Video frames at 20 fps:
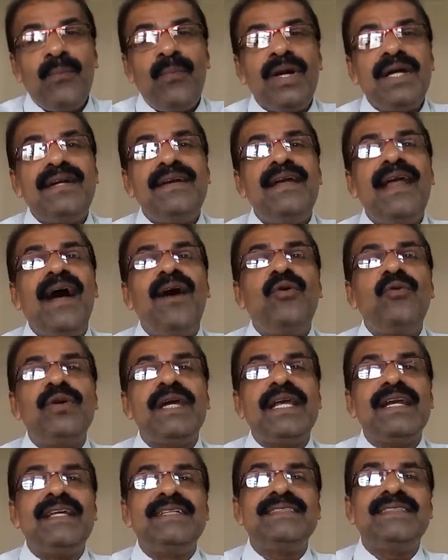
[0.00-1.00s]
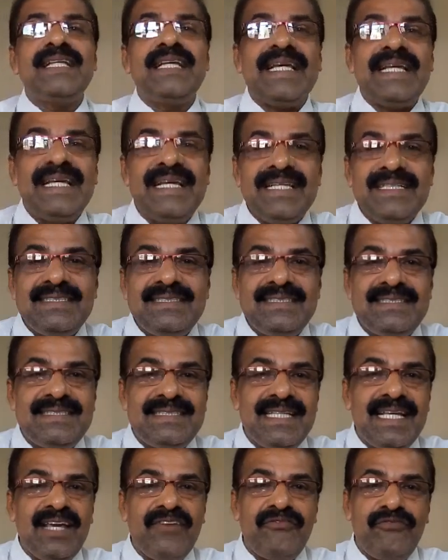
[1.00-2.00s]
But now it is
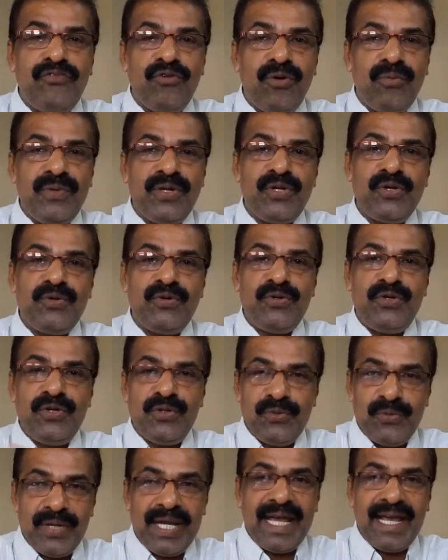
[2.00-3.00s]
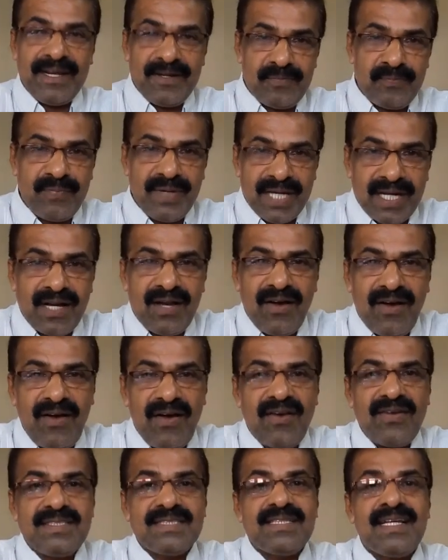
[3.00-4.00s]
easy for me to do it
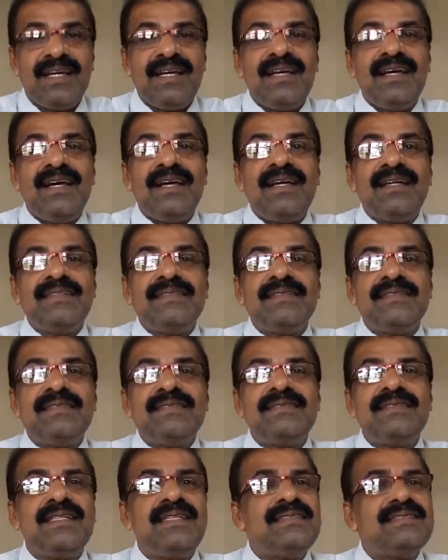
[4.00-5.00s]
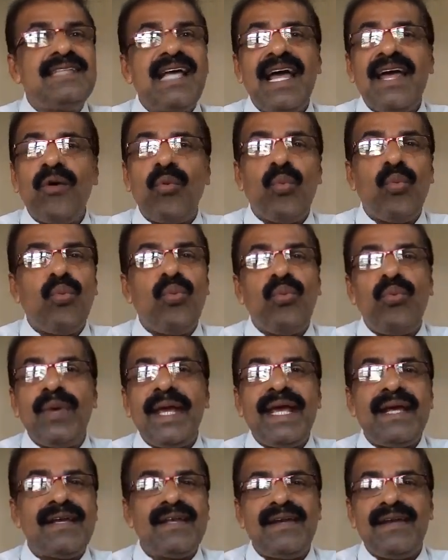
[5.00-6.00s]
because since I am
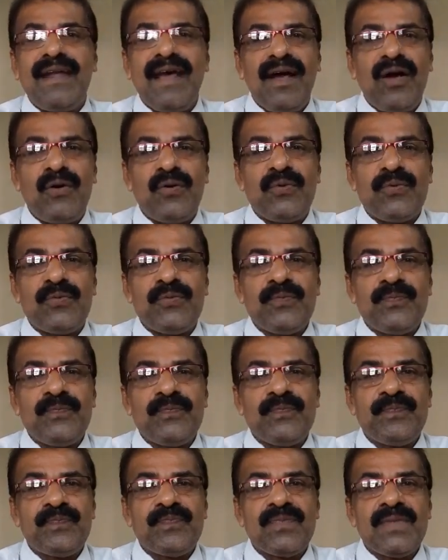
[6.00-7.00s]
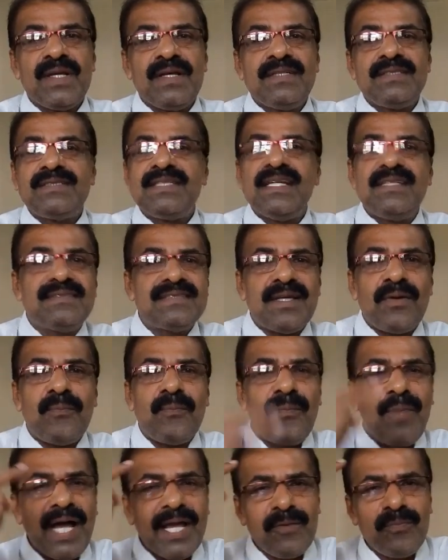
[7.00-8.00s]
weak now,
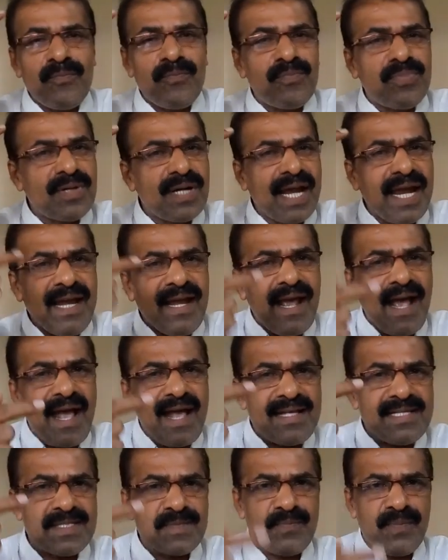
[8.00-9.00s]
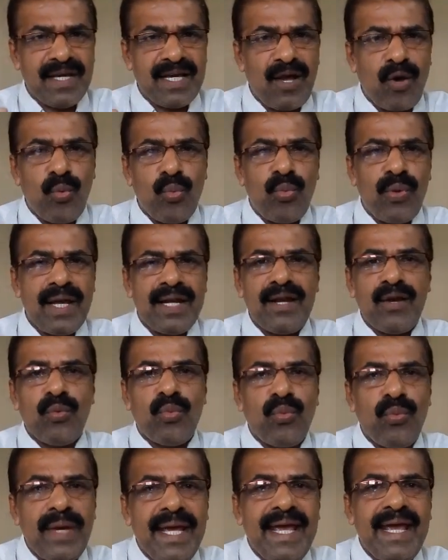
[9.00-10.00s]
since my brain has become very
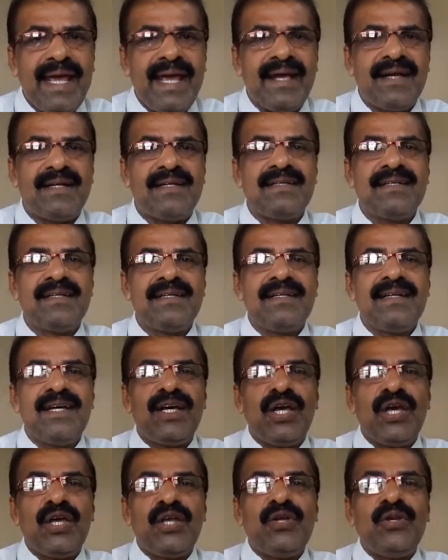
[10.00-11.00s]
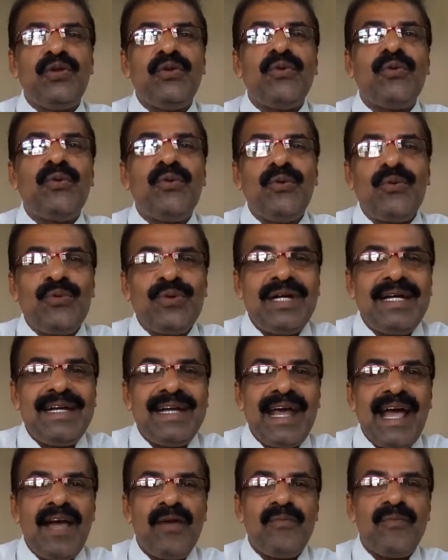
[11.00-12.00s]
weak,
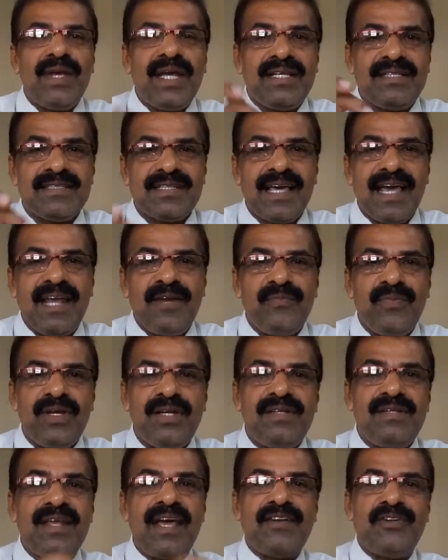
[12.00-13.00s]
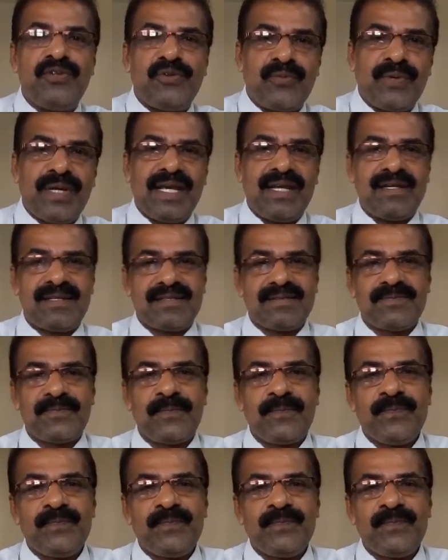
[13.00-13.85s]
no damage can be done to it.